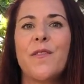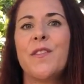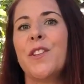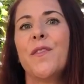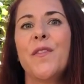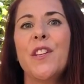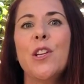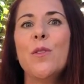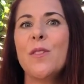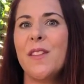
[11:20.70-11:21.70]

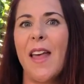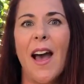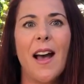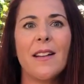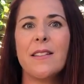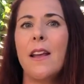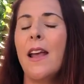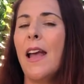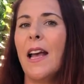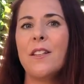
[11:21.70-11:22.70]
diffuse that
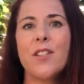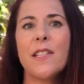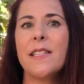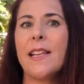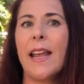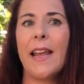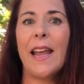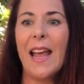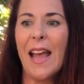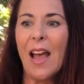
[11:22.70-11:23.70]
and just say
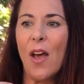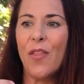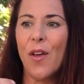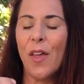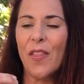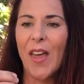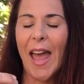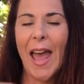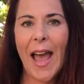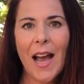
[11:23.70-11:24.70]
that the
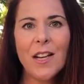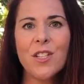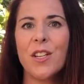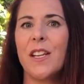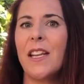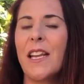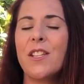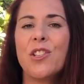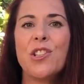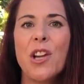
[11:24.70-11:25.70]
action
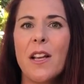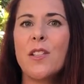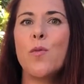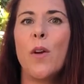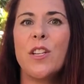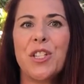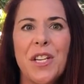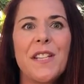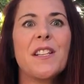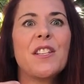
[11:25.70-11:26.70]
is just what
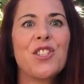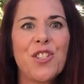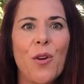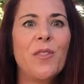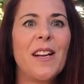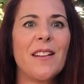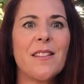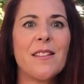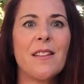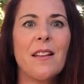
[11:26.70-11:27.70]
Jesus showed
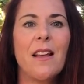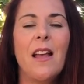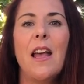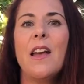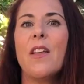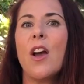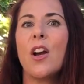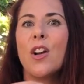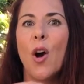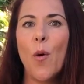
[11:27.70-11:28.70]
us.
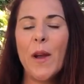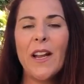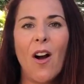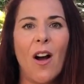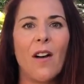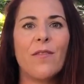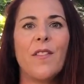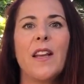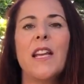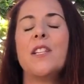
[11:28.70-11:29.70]
Going off
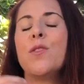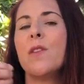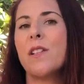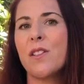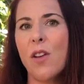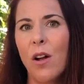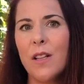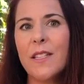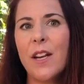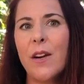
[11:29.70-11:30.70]
into a
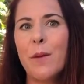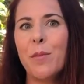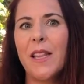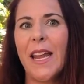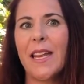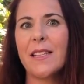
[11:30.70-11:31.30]
solitary place